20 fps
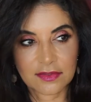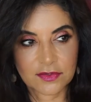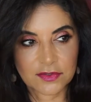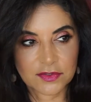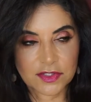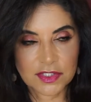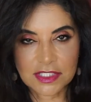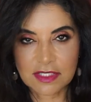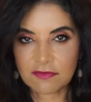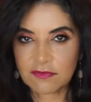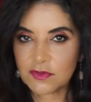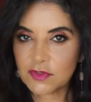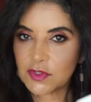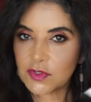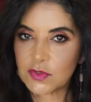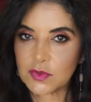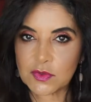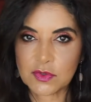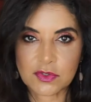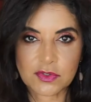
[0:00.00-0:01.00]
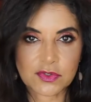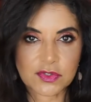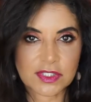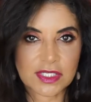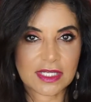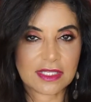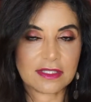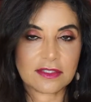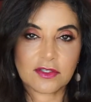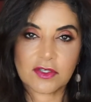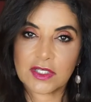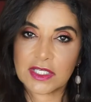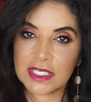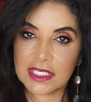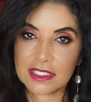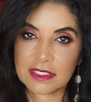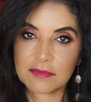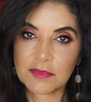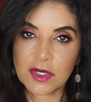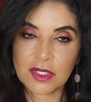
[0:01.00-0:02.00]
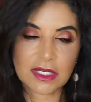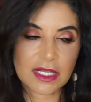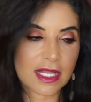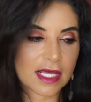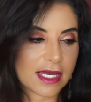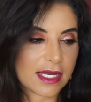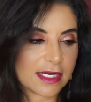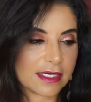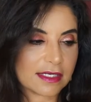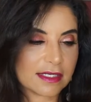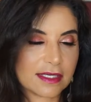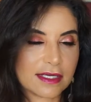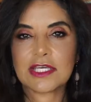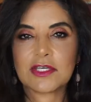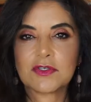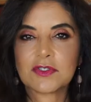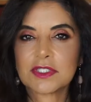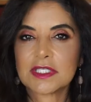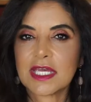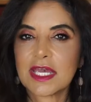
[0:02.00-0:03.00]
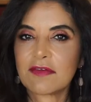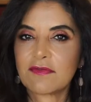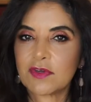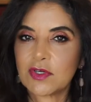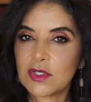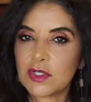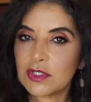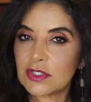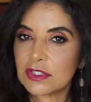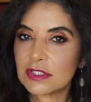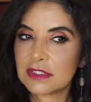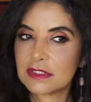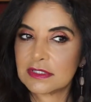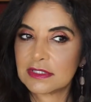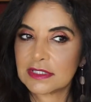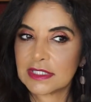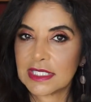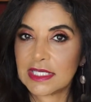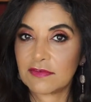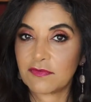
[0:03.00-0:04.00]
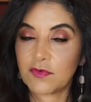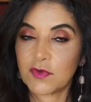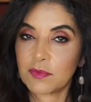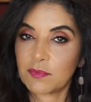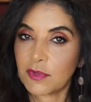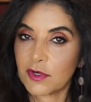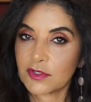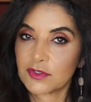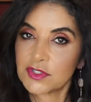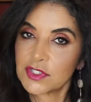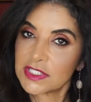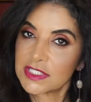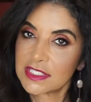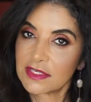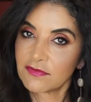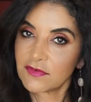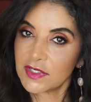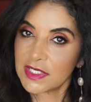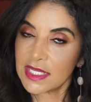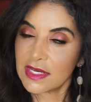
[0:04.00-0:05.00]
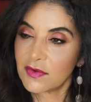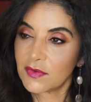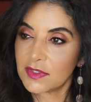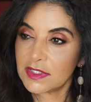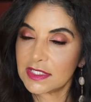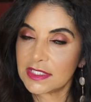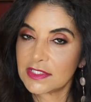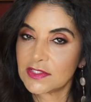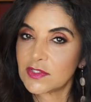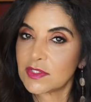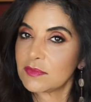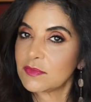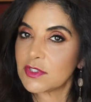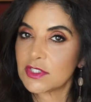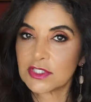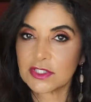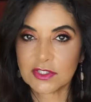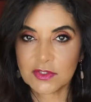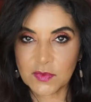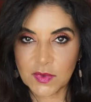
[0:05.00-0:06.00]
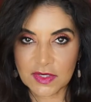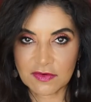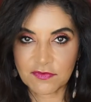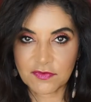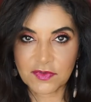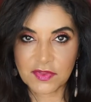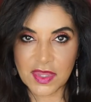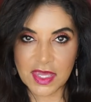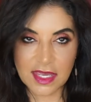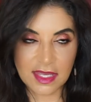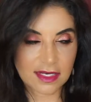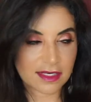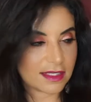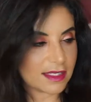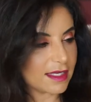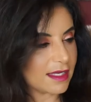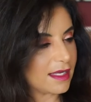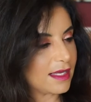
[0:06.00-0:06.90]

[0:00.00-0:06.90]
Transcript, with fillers: There's several stores and you can get them online. They usually have a good gift with purchase every now and then, so I'm just gonna wait for that.